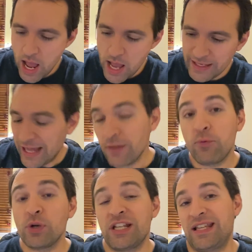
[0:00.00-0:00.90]

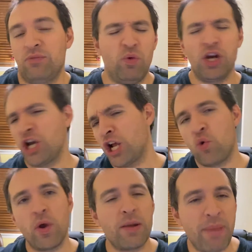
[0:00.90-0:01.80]
California said, we're not
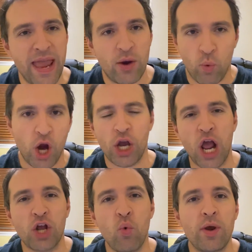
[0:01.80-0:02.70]
going to pay it. We're
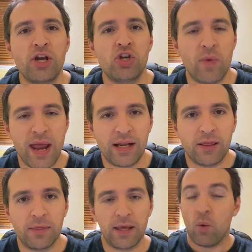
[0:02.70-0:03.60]
not going to do
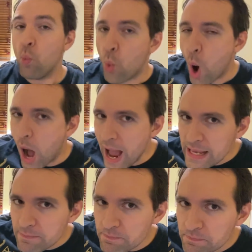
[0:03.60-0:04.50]
anything.
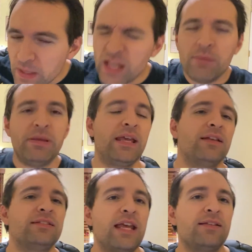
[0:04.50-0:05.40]
Why?
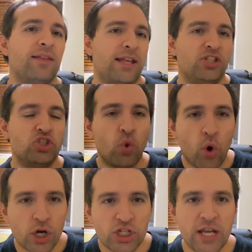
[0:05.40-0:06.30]
Because states like
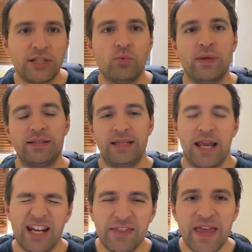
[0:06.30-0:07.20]
Georgia and
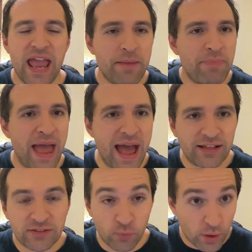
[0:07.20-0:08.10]
Louisiana, they had
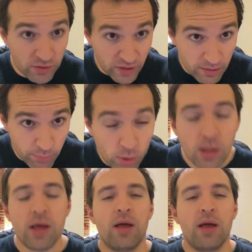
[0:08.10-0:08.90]
passed, for example,